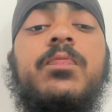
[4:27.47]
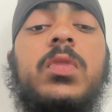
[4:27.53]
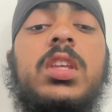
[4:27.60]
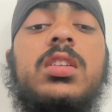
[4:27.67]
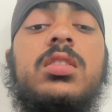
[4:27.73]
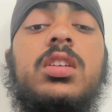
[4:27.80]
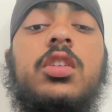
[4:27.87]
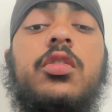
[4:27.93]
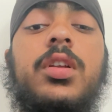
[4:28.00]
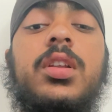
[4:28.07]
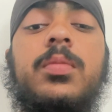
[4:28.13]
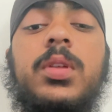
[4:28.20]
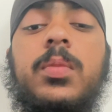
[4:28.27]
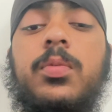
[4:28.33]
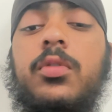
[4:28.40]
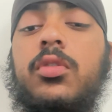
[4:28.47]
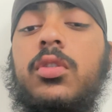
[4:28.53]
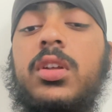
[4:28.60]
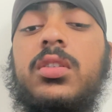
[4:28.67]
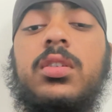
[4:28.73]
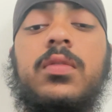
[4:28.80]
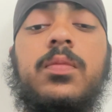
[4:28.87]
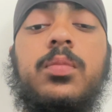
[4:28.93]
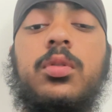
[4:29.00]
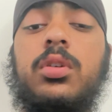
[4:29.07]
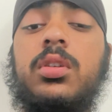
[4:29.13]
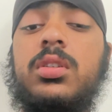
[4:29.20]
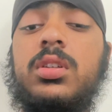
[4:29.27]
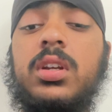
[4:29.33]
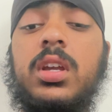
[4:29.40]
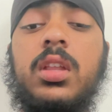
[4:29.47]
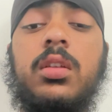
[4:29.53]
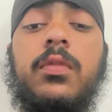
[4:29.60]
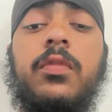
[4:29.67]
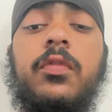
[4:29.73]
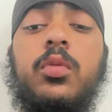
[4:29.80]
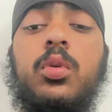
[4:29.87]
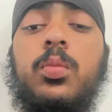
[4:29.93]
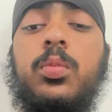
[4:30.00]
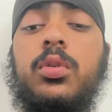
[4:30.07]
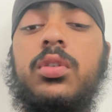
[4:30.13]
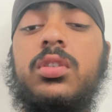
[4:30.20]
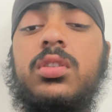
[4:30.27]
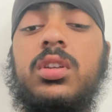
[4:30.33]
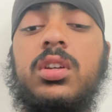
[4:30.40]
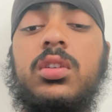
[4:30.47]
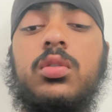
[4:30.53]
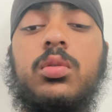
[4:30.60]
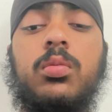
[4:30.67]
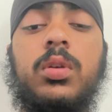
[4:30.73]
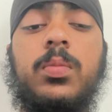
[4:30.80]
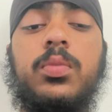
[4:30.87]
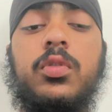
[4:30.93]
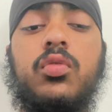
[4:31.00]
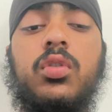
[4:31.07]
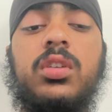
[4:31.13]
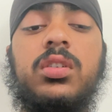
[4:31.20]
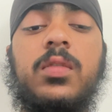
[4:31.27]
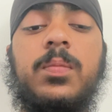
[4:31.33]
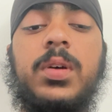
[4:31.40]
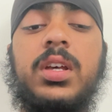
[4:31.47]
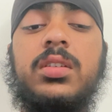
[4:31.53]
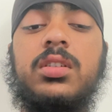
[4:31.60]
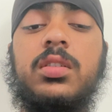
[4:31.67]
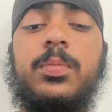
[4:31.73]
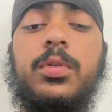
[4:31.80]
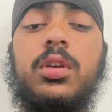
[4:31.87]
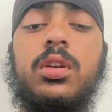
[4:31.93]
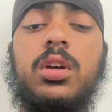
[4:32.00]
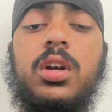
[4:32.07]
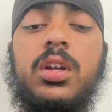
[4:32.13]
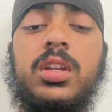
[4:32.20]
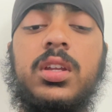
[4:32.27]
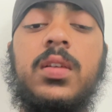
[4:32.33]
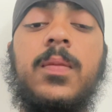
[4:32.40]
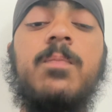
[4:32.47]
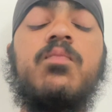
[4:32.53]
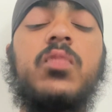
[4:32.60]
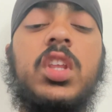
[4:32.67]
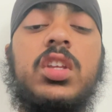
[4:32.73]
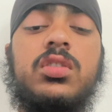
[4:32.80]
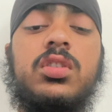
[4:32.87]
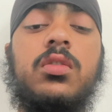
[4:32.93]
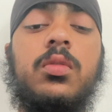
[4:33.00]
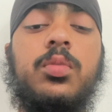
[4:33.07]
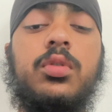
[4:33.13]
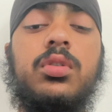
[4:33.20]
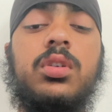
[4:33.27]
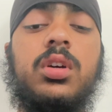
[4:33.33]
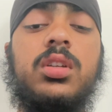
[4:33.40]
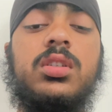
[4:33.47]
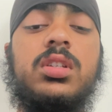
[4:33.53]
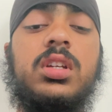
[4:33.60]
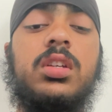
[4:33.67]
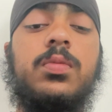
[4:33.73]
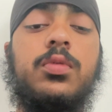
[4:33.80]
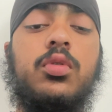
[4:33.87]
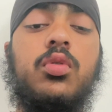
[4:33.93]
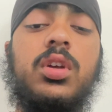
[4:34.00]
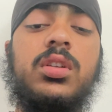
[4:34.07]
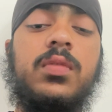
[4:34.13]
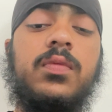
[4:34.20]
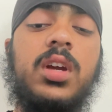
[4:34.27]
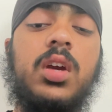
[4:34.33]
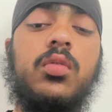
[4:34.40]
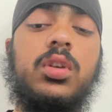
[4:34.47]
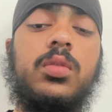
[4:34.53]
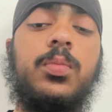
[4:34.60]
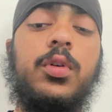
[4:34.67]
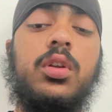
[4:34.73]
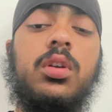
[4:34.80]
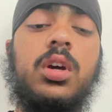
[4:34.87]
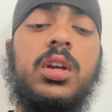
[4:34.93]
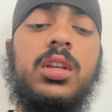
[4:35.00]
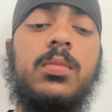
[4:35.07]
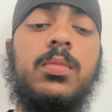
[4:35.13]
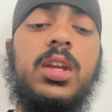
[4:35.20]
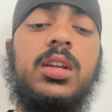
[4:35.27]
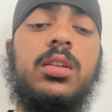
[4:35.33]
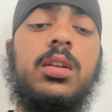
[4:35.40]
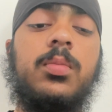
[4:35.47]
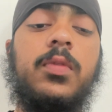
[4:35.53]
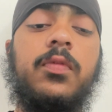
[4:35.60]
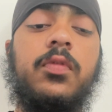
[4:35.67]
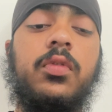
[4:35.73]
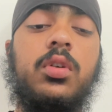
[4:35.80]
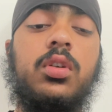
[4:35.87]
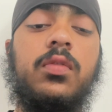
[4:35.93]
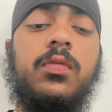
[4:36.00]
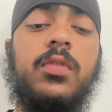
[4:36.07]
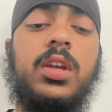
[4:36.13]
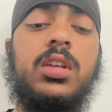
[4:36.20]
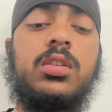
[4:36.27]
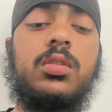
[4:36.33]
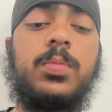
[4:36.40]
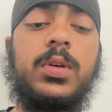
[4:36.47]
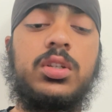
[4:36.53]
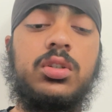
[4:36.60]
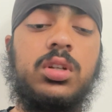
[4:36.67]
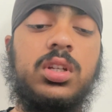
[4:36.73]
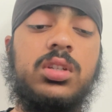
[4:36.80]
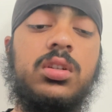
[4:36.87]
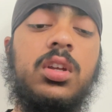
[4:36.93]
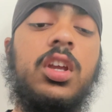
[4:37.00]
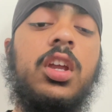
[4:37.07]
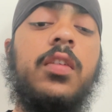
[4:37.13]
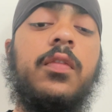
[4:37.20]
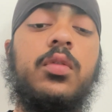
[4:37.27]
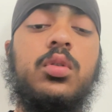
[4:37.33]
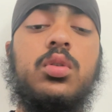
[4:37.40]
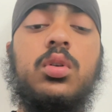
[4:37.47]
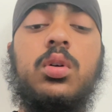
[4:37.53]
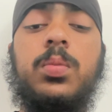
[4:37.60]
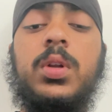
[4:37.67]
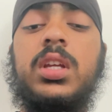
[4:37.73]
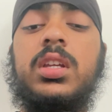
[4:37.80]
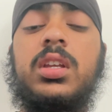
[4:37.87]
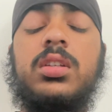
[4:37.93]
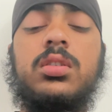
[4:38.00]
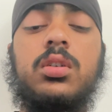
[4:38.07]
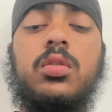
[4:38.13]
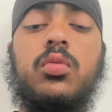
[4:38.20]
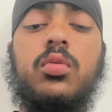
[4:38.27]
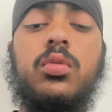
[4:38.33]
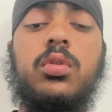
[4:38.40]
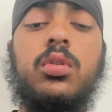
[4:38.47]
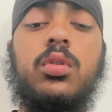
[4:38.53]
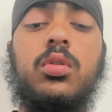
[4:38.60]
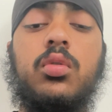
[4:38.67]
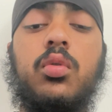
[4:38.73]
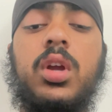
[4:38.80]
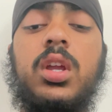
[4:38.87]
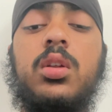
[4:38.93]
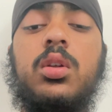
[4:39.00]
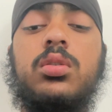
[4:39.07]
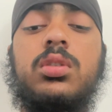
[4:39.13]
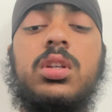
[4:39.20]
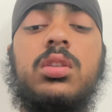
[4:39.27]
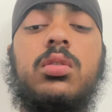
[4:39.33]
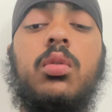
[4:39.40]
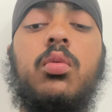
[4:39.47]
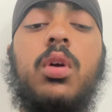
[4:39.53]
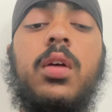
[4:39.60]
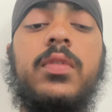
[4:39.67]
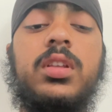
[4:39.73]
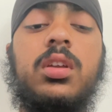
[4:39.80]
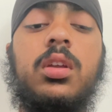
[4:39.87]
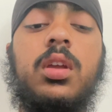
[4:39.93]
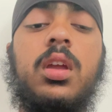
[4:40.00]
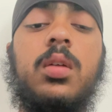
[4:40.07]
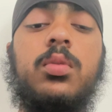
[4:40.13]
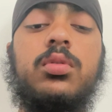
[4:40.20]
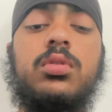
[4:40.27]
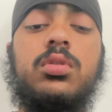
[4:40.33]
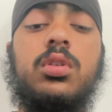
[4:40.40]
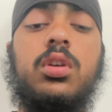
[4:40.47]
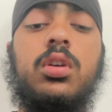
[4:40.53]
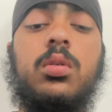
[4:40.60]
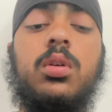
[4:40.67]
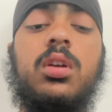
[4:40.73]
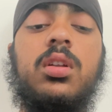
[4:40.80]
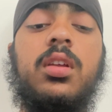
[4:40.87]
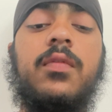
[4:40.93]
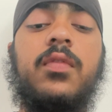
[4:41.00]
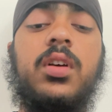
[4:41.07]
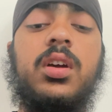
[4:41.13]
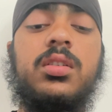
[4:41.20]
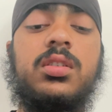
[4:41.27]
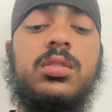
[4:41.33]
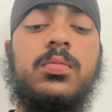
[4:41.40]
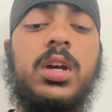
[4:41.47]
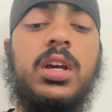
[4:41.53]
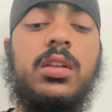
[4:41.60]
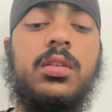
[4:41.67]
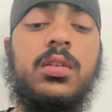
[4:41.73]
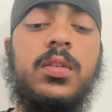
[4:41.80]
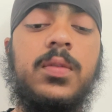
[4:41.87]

He's incredibly progressive, putting together 4.63 progressive passes per 90 and 0.96 progressive carries per 90, making him a first-phase specialist. For a tall player, he has a great low centre of gravity, able to turn quickly and find his man.